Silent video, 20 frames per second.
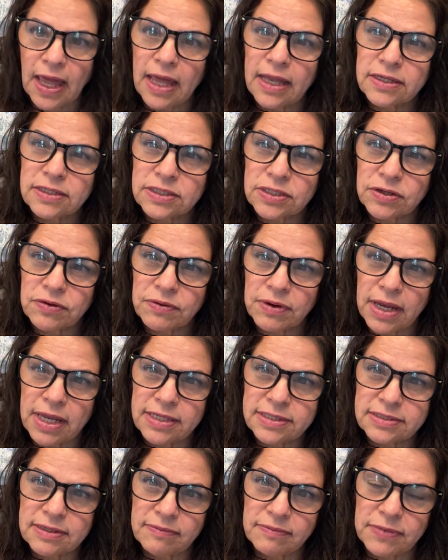to
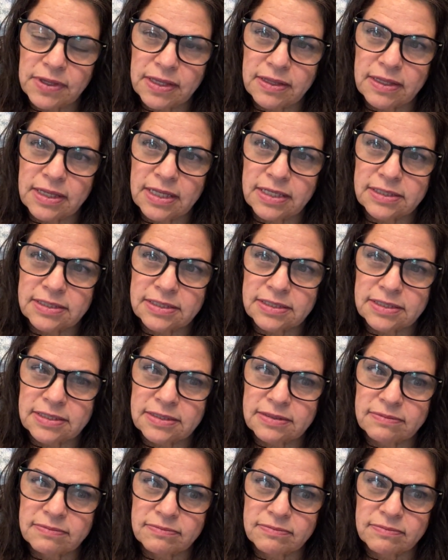create something
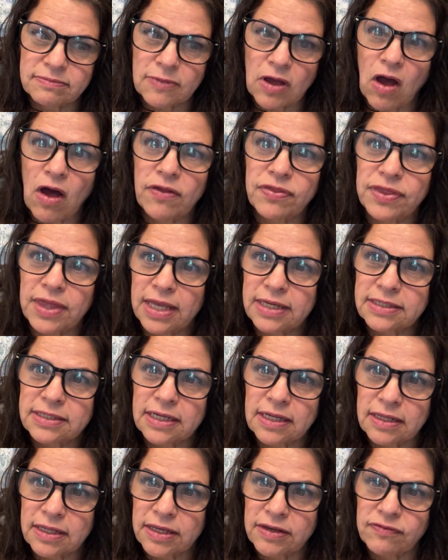that's
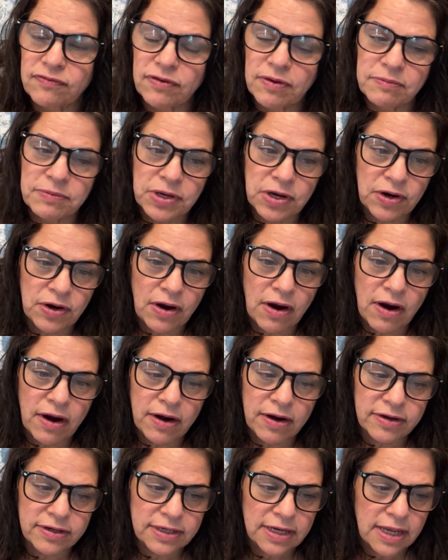authentically from your
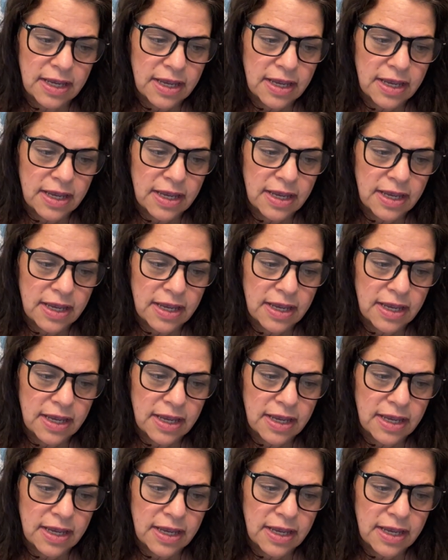heart.